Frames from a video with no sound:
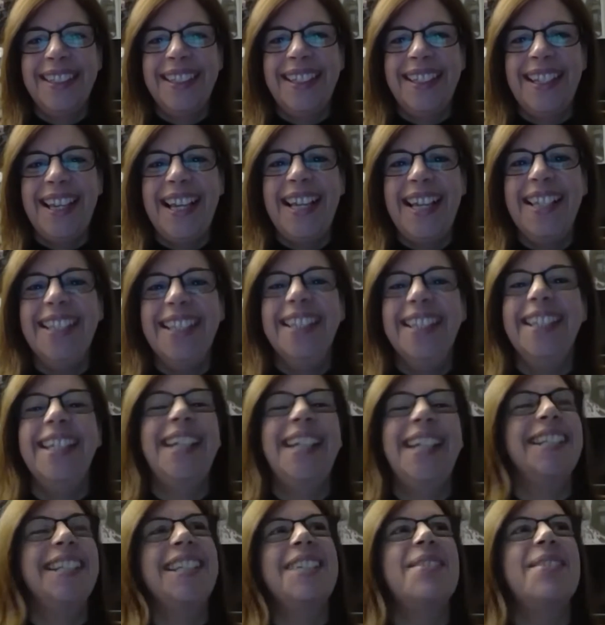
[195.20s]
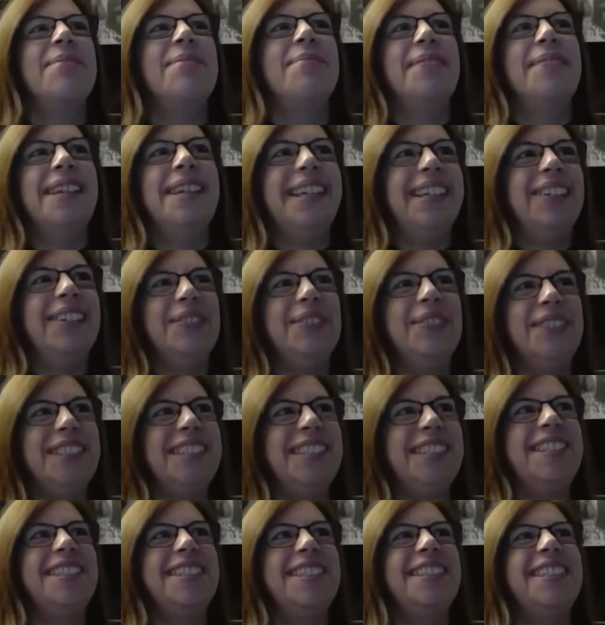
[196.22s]
And that to me
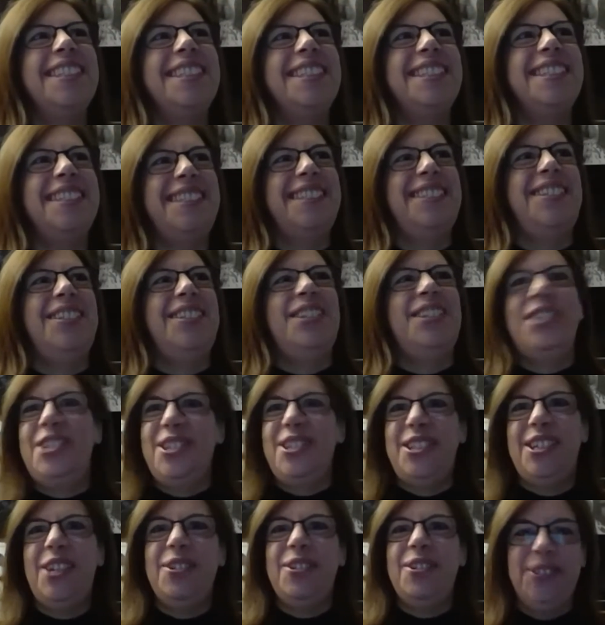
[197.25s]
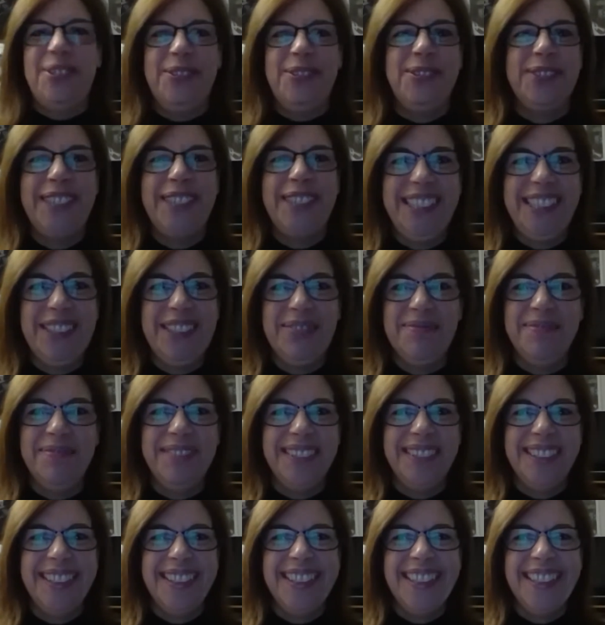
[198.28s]
was just total freedom.
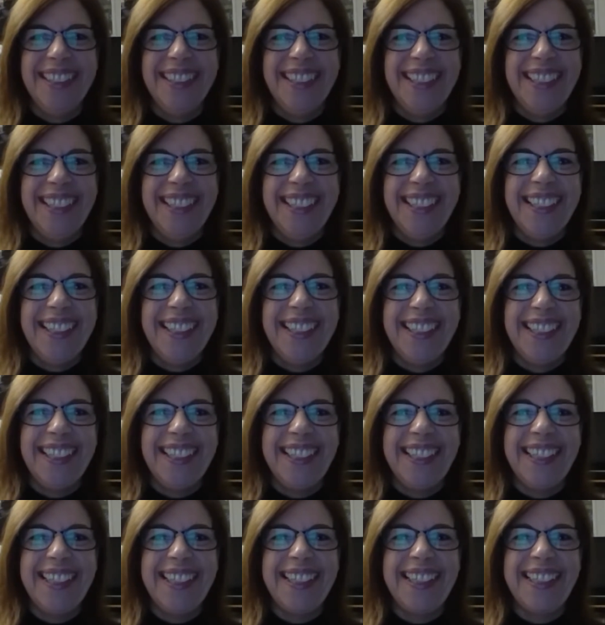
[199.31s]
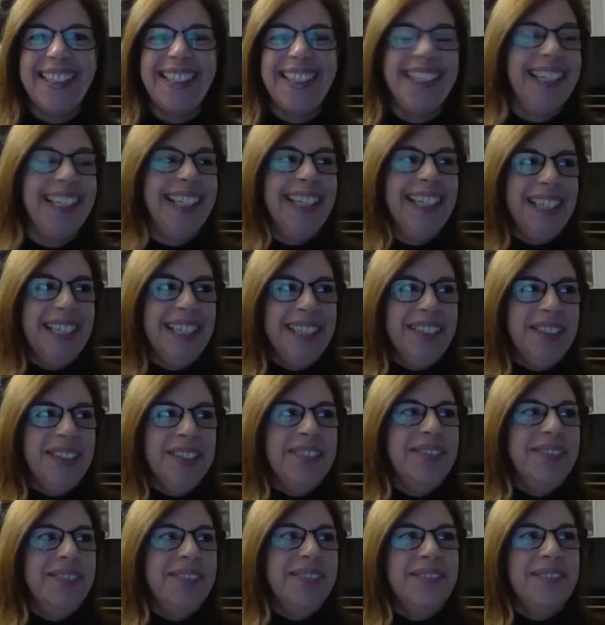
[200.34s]
Thinking,
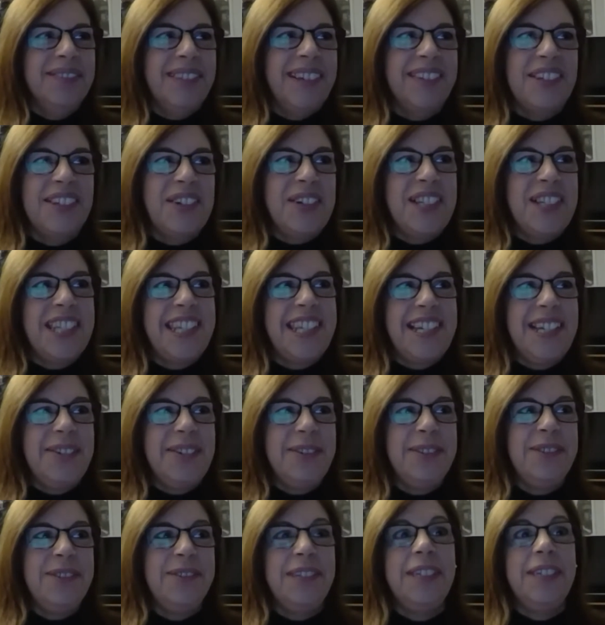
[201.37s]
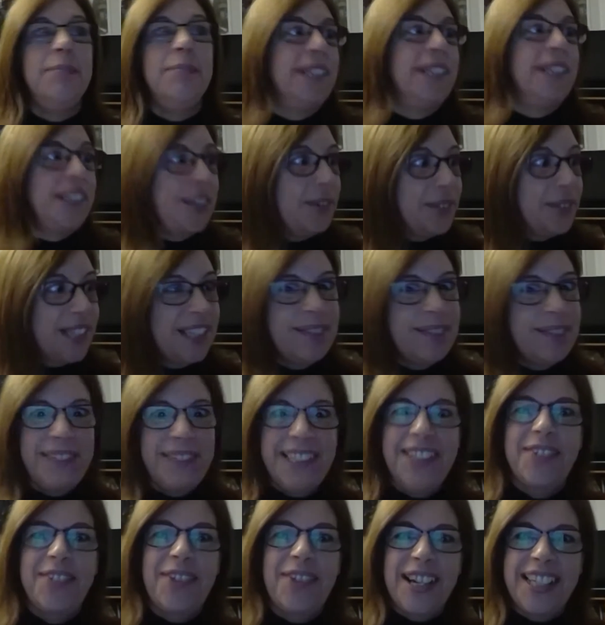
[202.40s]
I got a sniffle, oh my God, something
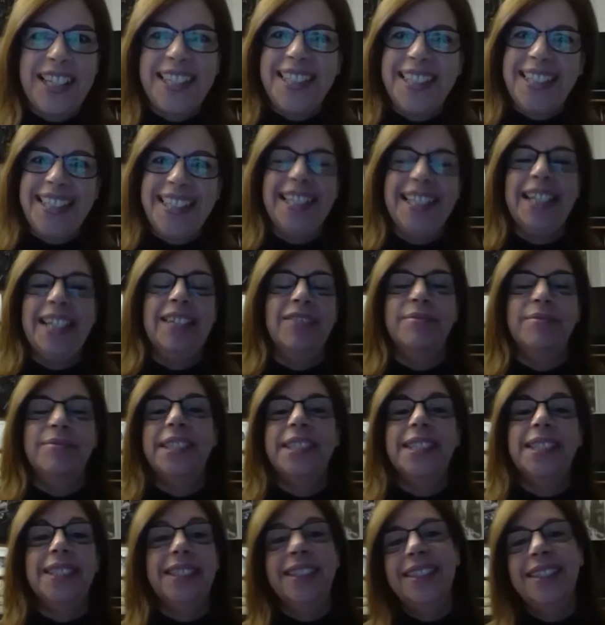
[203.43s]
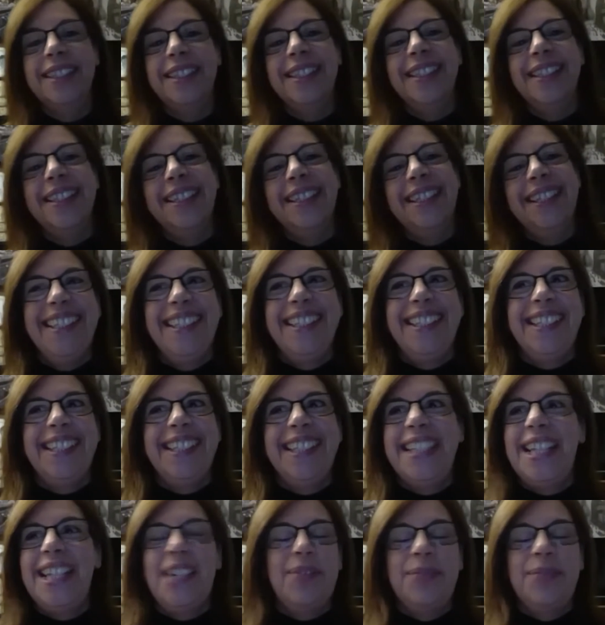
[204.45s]
drastic is happening.
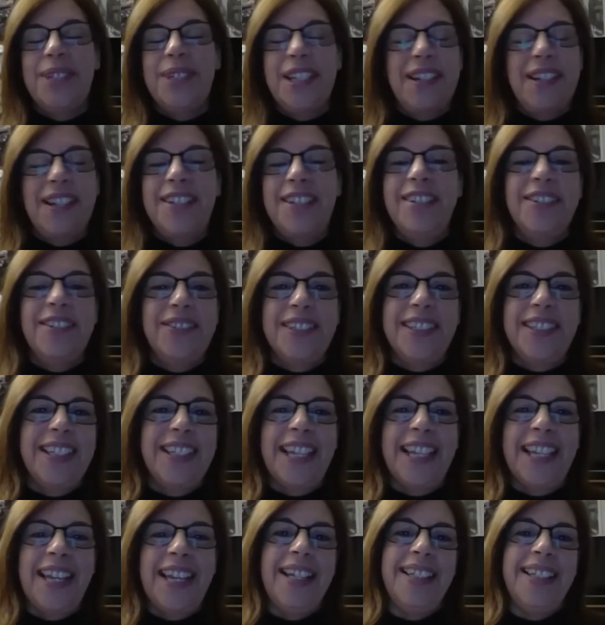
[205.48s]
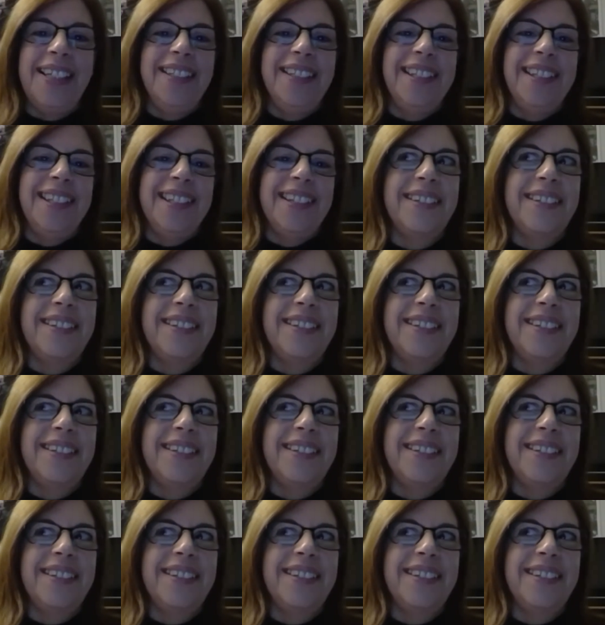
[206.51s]
That was no longer the case.